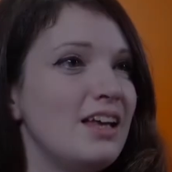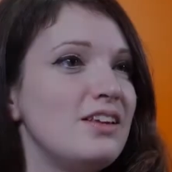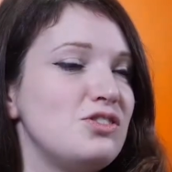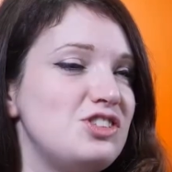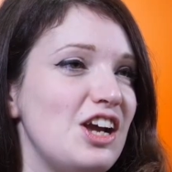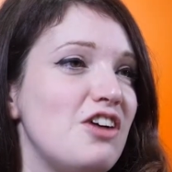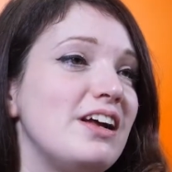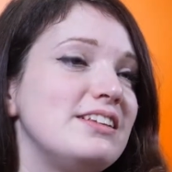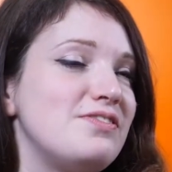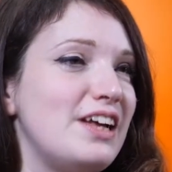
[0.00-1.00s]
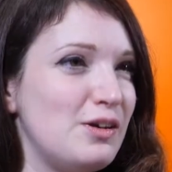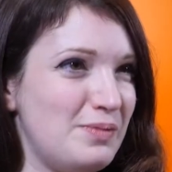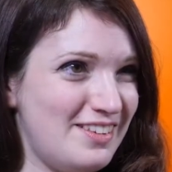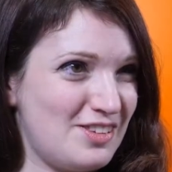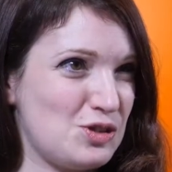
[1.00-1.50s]
So TRL developed
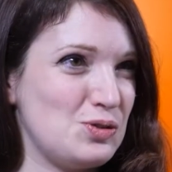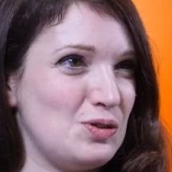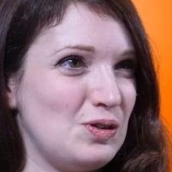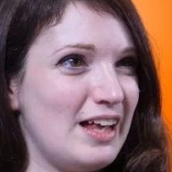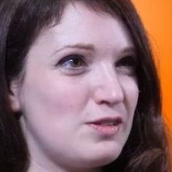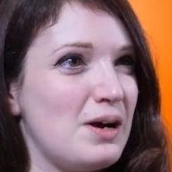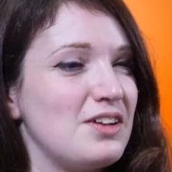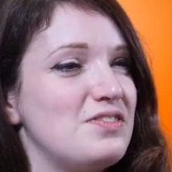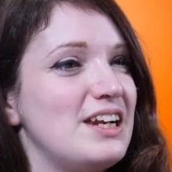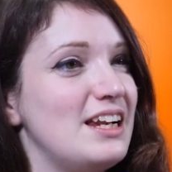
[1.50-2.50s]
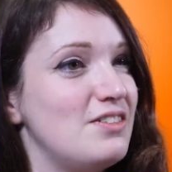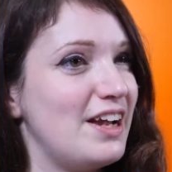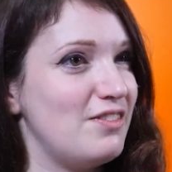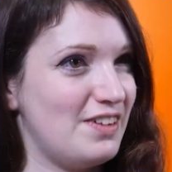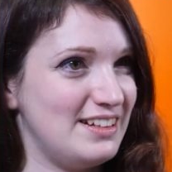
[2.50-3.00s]
this tool as part of an
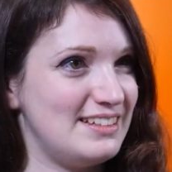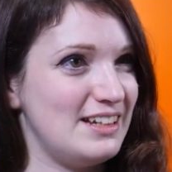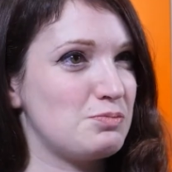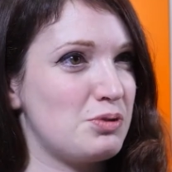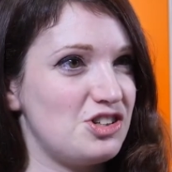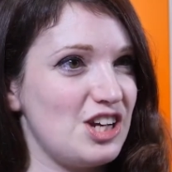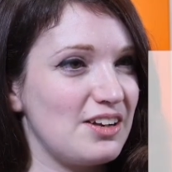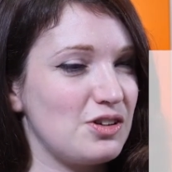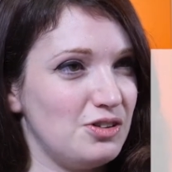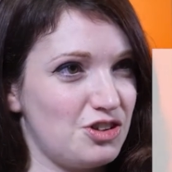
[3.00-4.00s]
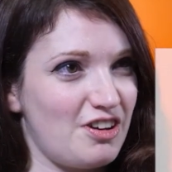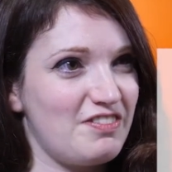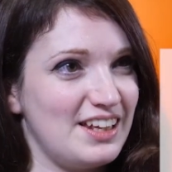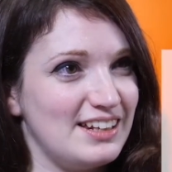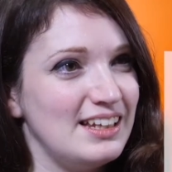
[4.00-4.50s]
Innovate-funded project called
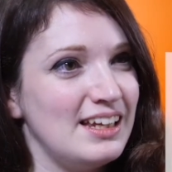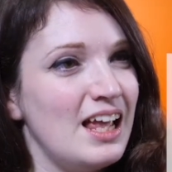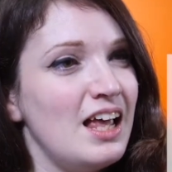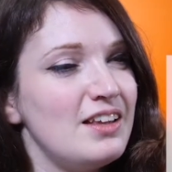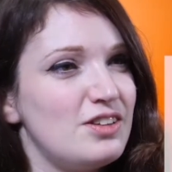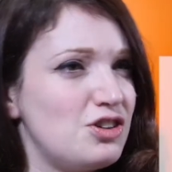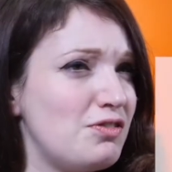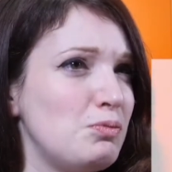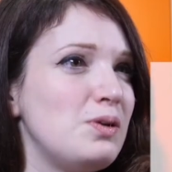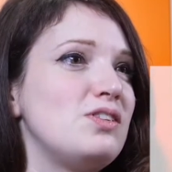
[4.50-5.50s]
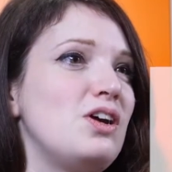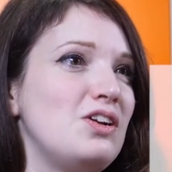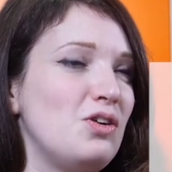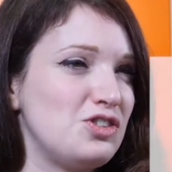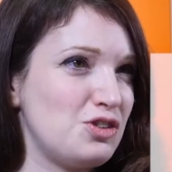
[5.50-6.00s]
Driven. So Driven was an
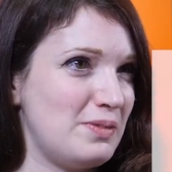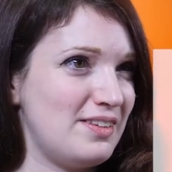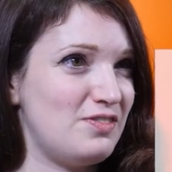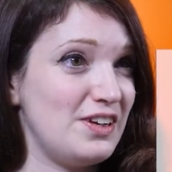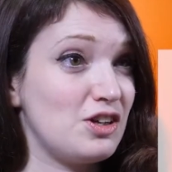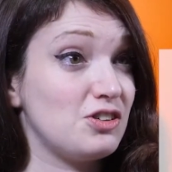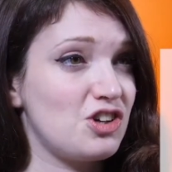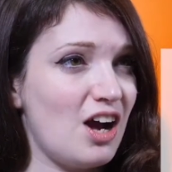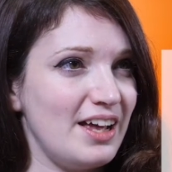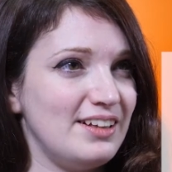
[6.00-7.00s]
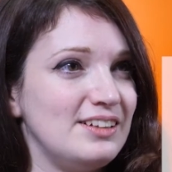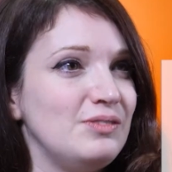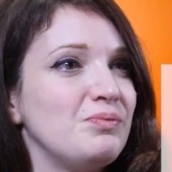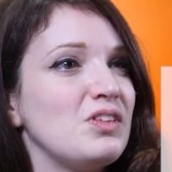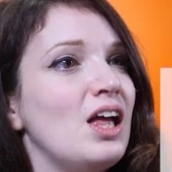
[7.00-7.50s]
autonomous vehicle trial.
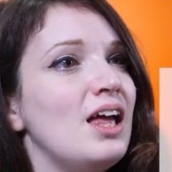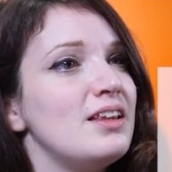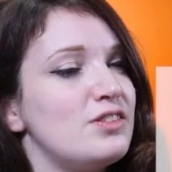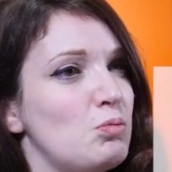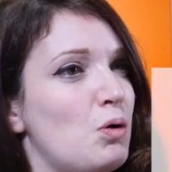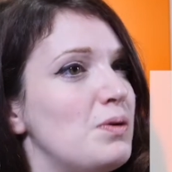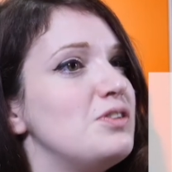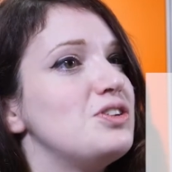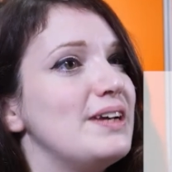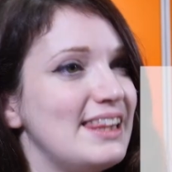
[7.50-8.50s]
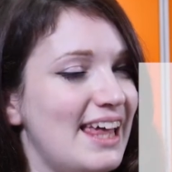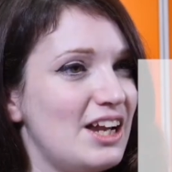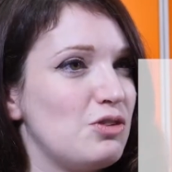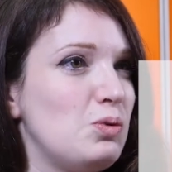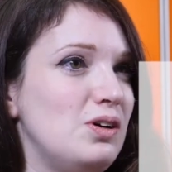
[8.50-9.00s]
So what we were doing
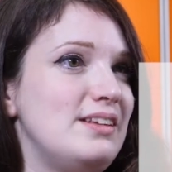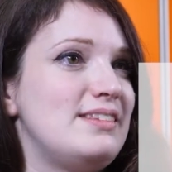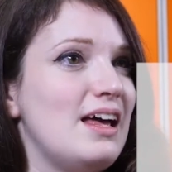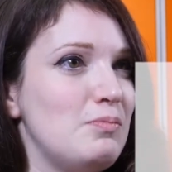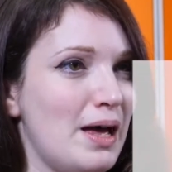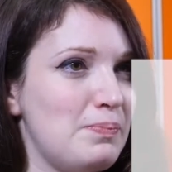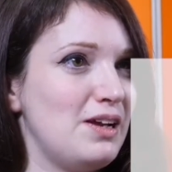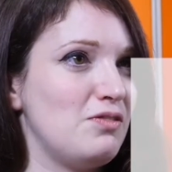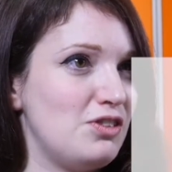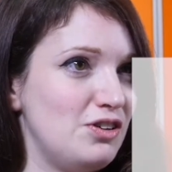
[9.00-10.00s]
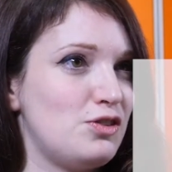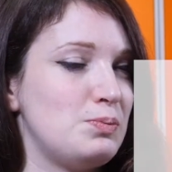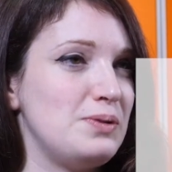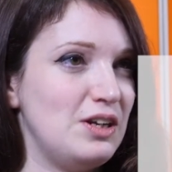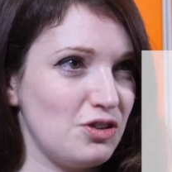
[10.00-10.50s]
then was mapping routes
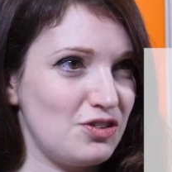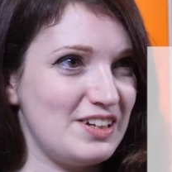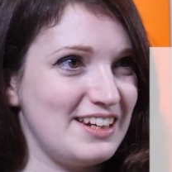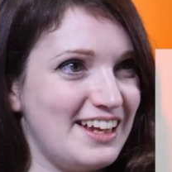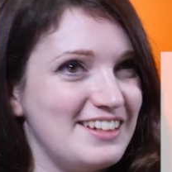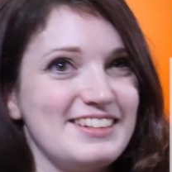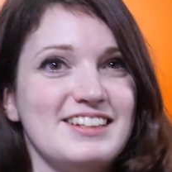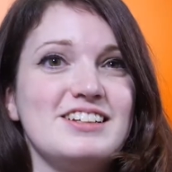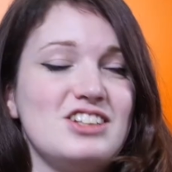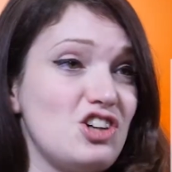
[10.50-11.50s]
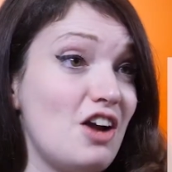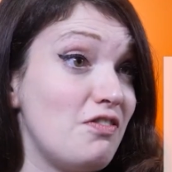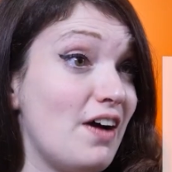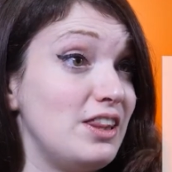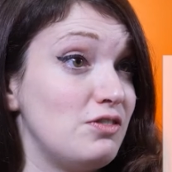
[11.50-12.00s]
between Oxford and London to try and
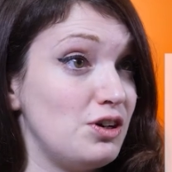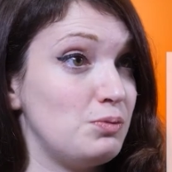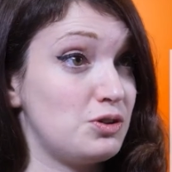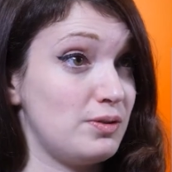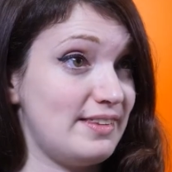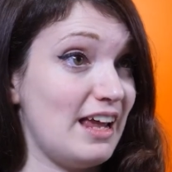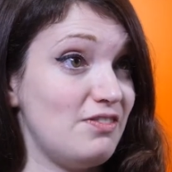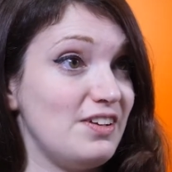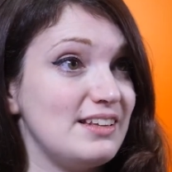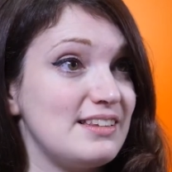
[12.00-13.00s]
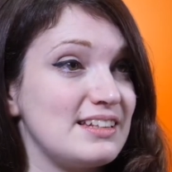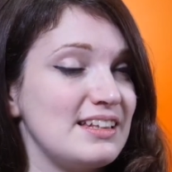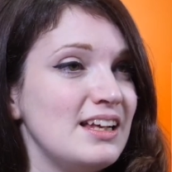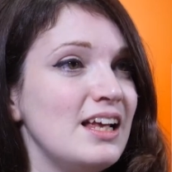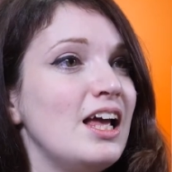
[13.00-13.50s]
find the route which was safest
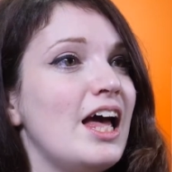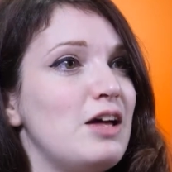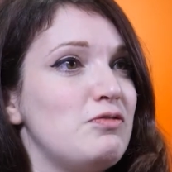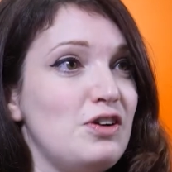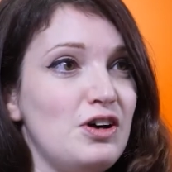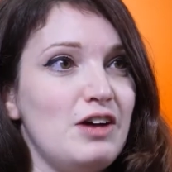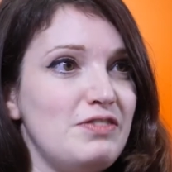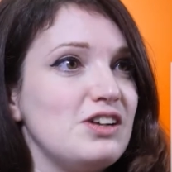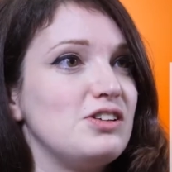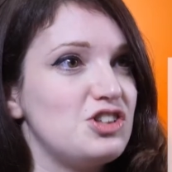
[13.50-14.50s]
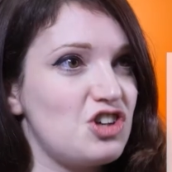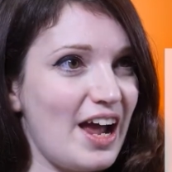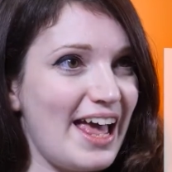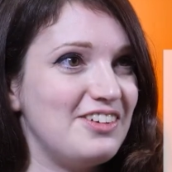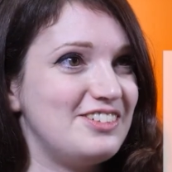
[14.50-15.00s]
for a vehicle to
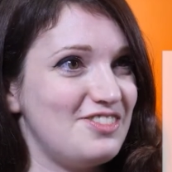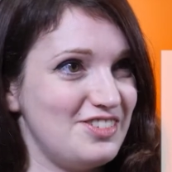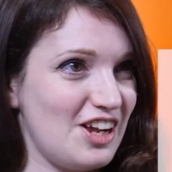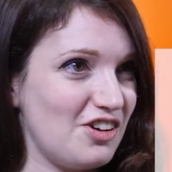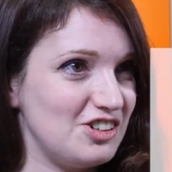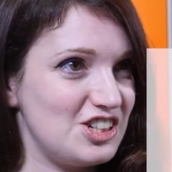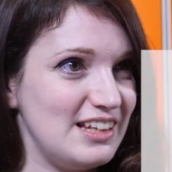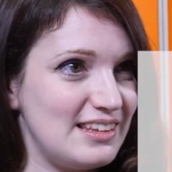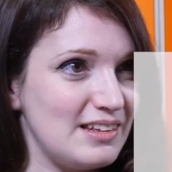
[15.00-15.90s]
try out different technologies.